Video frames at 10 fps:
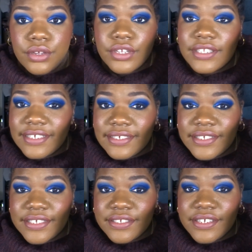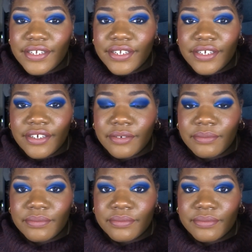This is still here,
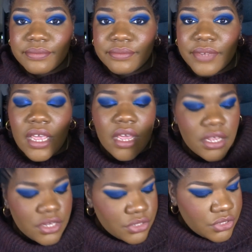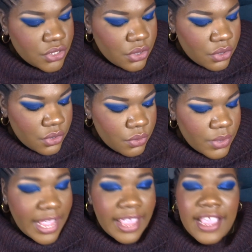
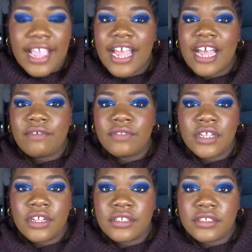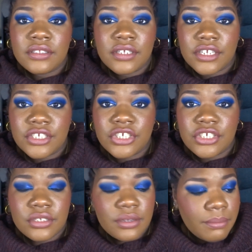so I have not
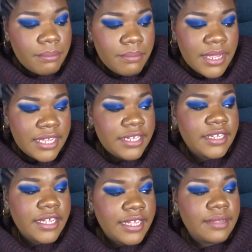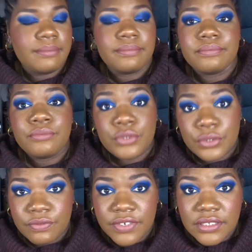touched my
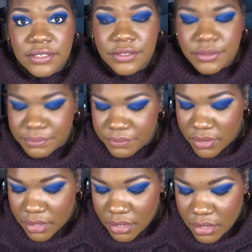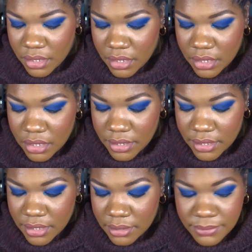Pro Filt'r.
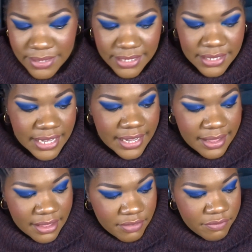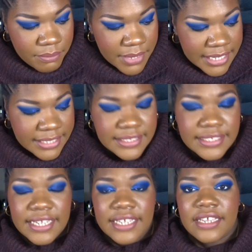Then I have my
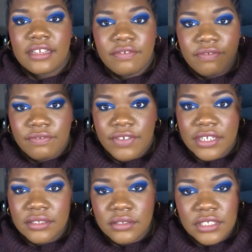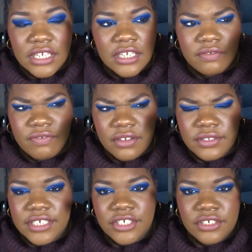second skin
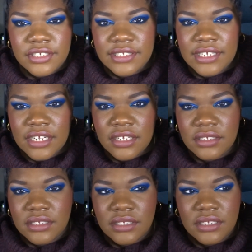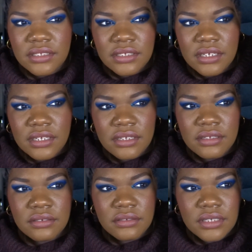foundation stick,
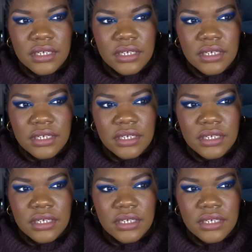skin